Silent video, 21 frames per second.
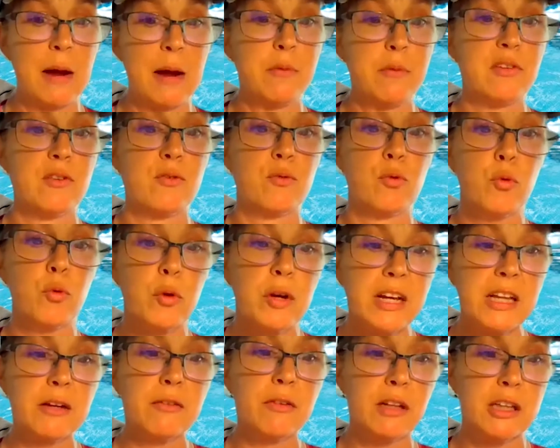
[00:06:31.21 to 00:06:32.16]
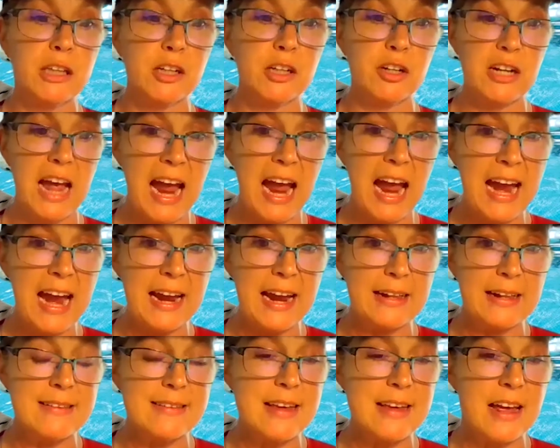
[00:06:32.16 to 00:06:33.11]
I was in really, really good
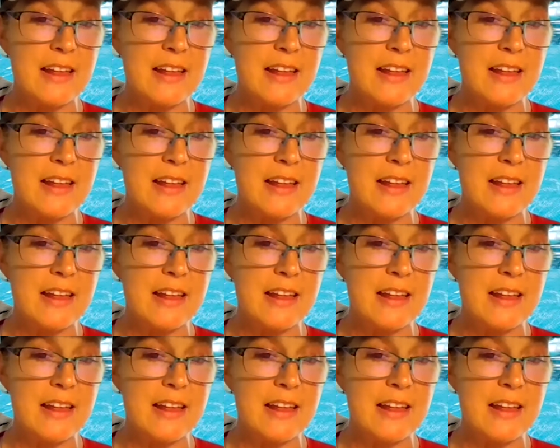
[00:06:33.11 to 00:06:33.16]
hands.